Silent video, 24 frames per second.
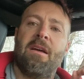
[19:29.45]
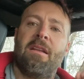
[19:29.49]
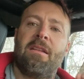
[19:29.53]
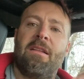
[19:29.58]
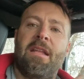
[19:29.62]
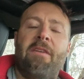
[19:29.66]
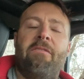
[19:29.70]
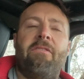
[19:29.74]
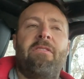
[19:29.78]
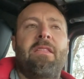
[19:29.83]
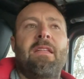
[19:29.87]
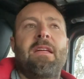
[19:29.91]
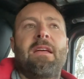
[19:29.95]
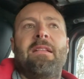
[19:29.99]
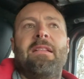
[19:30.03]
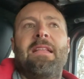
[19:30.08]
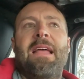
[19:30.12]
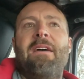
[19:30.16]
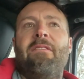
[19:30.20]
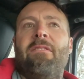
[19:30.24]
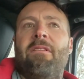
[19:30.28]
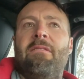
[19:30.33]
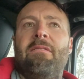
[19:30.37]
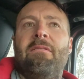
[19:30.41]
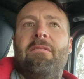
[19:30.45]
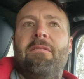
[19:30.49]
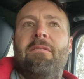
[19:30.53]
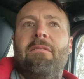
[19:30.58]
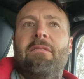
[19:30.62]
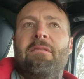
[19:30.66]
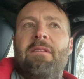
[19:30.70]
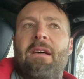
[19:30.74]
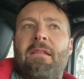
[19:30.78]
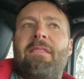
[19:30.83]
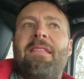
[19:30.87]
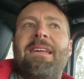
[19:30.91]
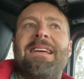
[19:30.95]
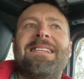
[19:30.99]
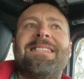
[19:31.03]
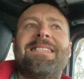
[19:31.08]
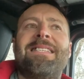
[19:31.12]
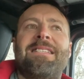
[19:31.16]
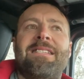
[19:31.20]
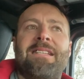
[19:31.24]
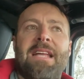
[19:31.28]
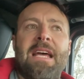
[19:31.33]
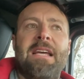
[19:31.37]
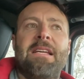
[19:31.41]
Never think, ne- nothing
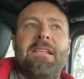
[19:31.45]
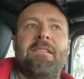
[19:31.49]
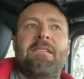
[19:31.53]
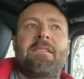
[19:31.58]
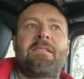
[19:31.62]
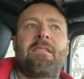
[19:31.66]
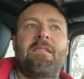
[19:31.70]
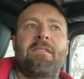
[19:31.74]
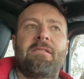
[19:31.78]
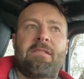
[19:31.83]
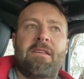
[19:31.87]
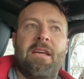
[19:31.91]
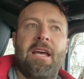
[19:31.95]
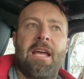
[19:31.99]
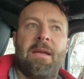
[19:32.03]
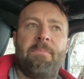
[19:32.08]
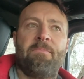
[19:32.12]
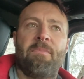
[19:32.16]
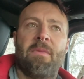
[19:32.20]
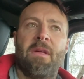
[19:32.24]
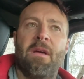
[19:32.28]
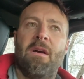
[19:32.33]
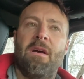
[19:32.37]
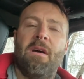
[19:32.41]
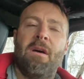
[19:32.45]
stays the same.